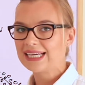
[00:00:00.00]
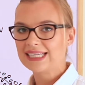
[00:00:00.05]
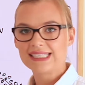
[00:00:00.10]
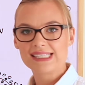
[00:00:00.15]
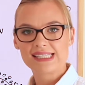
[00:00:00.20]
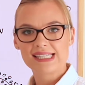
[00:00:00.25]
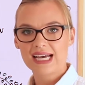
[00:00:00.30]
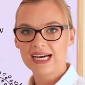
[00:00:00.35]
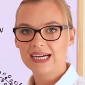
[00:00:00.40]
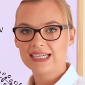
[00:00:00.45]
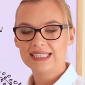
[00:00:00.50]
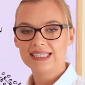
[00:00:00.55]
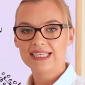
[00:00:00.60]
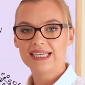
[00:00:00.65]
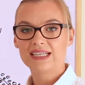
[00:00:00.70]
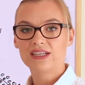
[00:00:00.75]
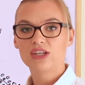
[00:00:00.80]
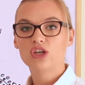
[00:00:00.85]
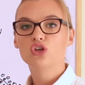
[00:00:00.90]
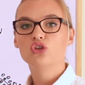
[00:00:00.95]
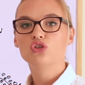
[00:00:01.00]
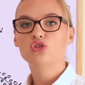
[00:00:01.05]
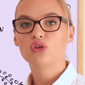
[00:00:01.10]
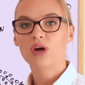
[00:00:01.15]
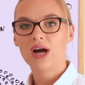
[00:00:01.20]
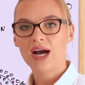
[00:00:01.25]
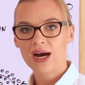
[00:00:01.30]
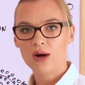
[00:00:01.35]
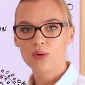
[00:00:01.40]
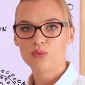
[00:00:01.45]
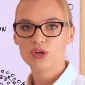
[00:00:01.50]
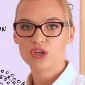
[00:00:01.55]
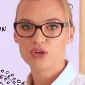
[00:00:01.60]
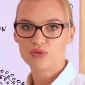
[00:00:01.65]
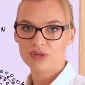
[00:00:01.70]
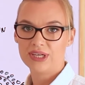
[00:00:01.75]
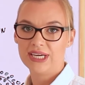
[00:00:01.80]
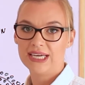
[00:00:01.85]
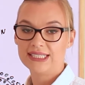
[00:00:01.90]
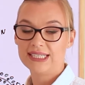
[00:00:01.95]
it's tied again to how we
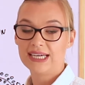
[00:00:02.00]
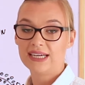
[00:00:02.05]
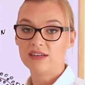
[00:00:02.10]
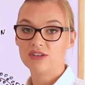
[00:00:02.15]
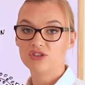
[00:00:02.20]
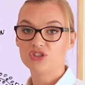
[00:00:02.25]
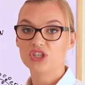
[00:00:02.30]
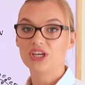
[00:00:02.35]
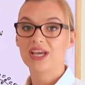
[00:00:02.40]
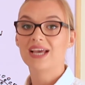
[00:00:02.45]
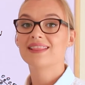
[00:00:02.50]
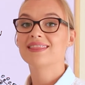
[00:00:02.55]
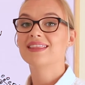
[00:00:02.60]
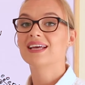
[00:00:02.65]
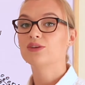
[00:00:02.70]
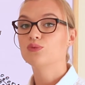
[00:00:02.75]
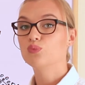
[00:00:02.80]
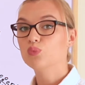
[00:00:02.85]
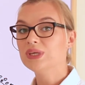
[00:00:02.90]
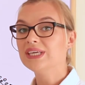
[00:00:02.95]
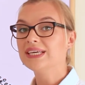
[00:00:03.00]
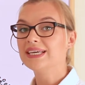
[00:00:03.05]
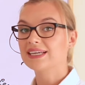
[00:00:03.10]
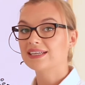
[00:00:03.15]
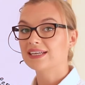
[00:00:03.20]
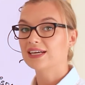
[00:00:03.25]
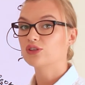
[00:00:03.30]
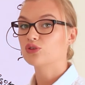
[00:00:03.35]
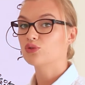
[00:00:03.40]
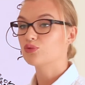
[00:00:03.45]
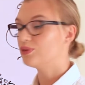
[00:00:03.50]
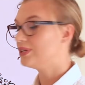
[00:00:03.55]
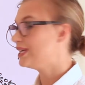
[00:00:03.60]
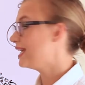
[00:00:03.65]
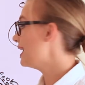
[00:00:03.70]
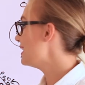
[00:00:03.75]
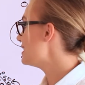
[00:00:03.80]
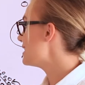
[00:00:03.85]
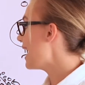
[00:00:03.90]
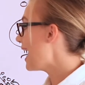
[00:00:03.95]
create energy, and that we cannot
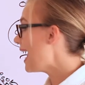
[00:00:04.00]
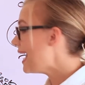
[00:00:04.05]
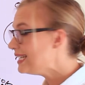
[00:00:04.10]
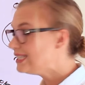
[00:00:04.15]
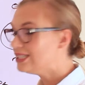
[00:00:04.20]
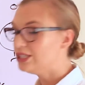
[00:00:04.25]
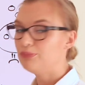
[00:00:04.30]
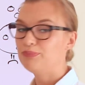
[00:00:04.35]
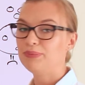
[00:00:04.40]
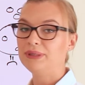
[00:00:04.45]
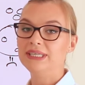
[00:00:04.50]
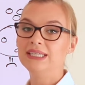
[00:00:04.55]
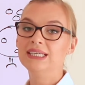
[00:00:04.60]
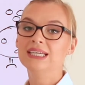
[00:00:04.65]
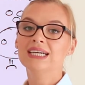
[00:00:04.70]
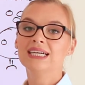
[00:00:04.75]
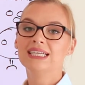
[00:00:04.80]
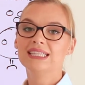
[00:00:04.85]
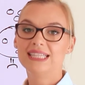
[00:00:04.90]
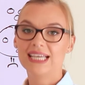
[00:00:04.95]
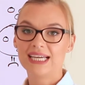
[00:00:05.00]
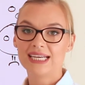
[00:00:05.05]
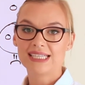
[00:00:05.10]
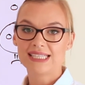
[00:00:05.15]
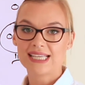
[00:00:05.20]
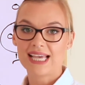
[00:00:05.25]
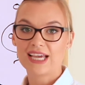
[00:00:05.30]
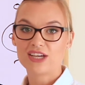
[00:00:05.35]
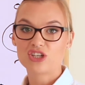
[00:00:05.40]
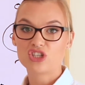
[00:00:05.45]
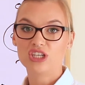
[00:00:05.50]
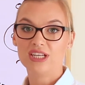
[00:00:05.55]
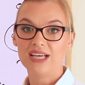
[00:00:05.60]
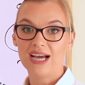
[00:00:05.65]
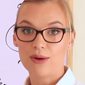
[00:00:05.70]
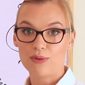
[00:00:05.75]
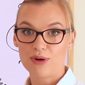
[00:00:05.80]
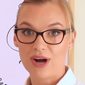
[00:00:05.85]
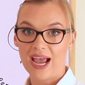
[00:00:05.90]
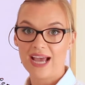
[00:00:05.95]
create ATP, that is actually
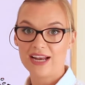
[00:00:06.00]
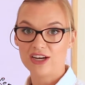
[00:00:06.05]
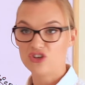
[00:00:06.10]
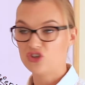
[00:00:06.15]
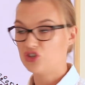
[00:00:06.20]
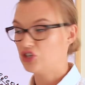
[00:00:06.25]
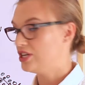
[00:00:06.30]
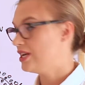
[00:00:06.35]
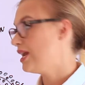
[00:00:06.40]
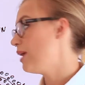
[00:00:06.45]
our energy in